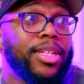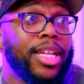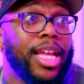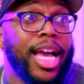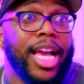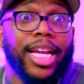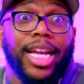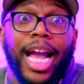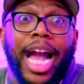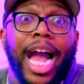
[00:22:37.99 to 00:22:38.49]

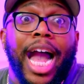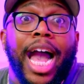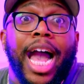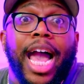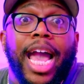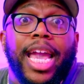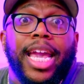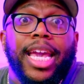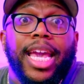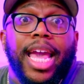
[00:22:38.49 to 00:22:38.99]
Like,
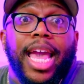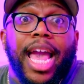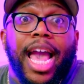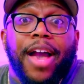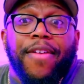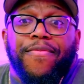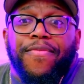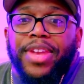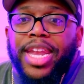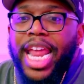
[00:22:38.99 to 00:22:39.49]
I
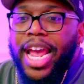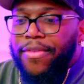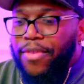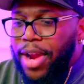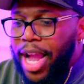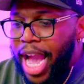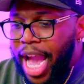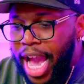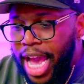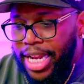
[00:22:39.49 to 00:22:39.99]
have never
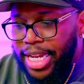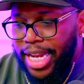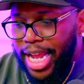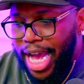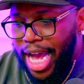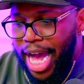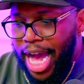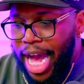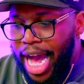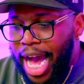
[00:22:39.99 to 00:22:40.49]
had
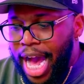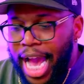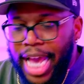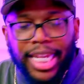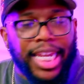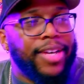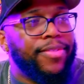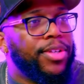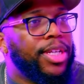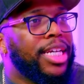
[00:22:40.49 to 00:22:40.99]
high
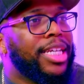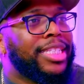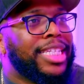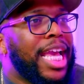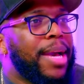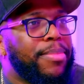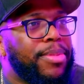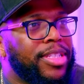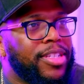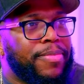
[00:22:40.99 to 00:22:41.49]
level
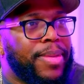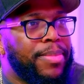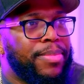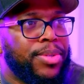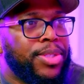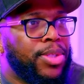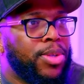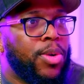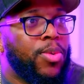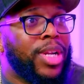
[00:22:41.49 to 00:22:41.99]
examples of
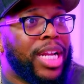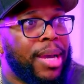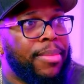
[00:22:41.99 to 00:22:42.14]
people doing what